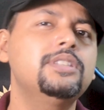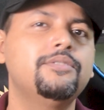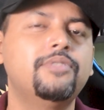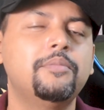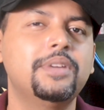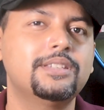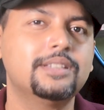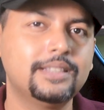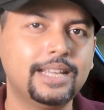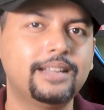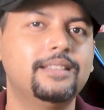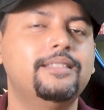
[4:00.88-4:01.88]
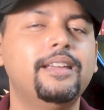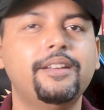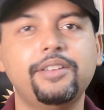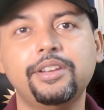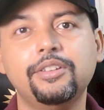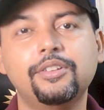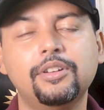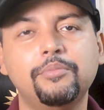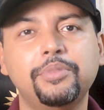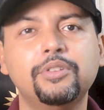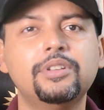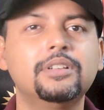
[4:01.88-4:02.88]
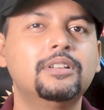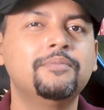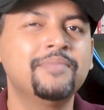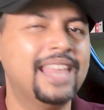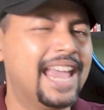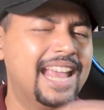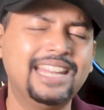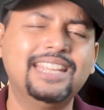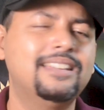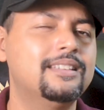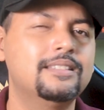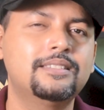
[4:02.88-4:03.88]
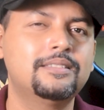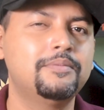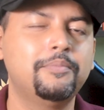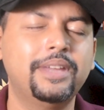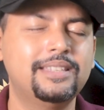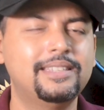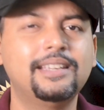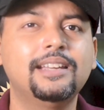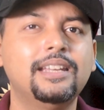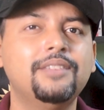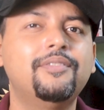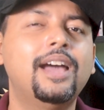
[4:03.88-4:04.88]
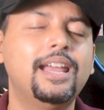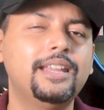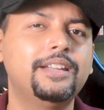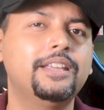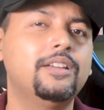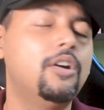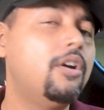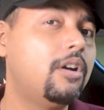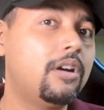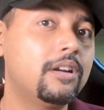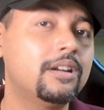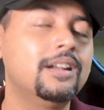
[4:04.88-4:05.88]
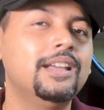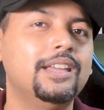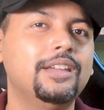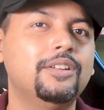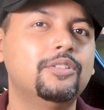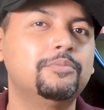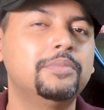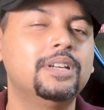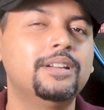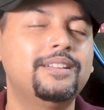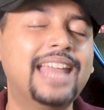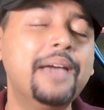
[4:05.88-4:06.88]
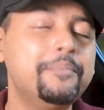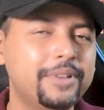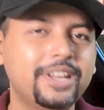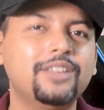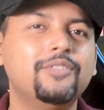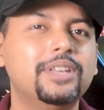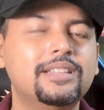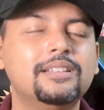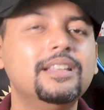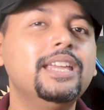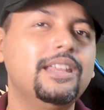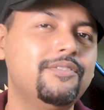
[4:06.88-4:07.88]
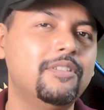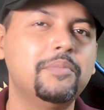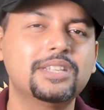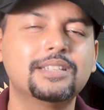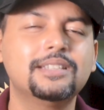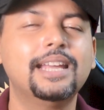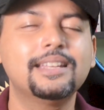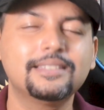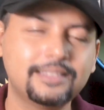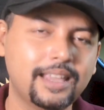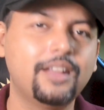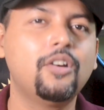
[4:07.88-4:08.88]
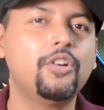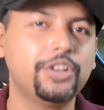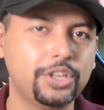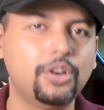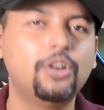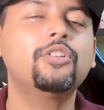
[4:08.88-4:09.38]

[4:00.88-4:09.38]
information that are there in your computer and it is basically violating or you know tampering with the information that is there on your